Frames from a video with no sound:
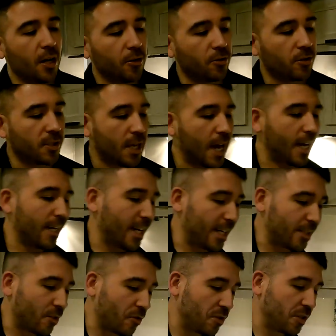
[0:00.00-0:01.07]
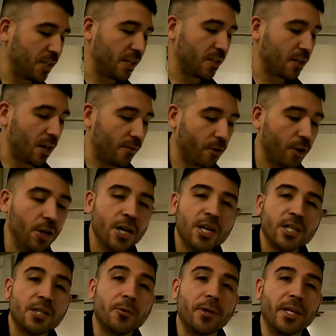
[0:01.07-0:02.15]
other side as our sink cover
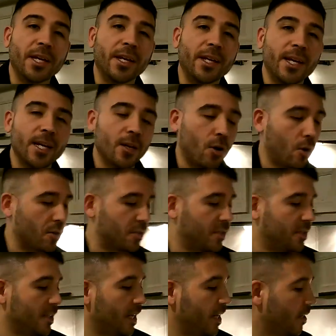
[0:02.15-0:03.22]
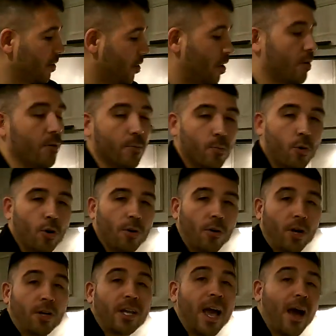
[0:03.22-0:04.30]
so we can get our sink or more
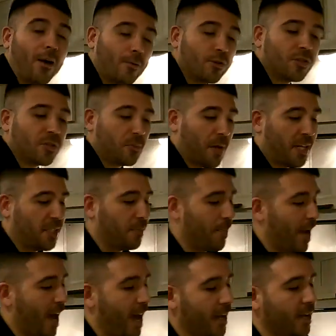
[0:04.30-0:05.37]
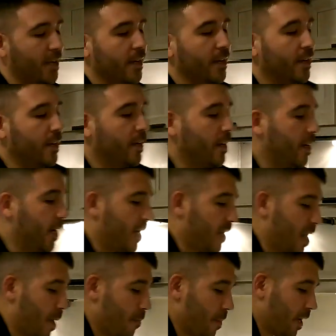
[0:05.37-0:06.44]
our counter space back. And
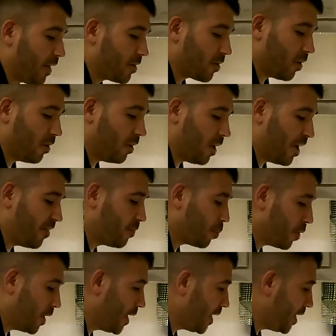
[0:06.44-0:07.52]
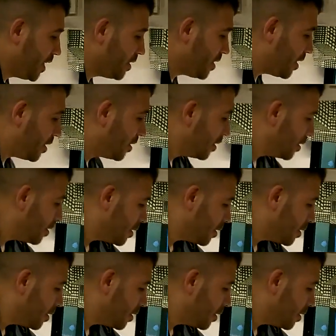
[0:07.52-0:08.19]
that makes our life pretty easy.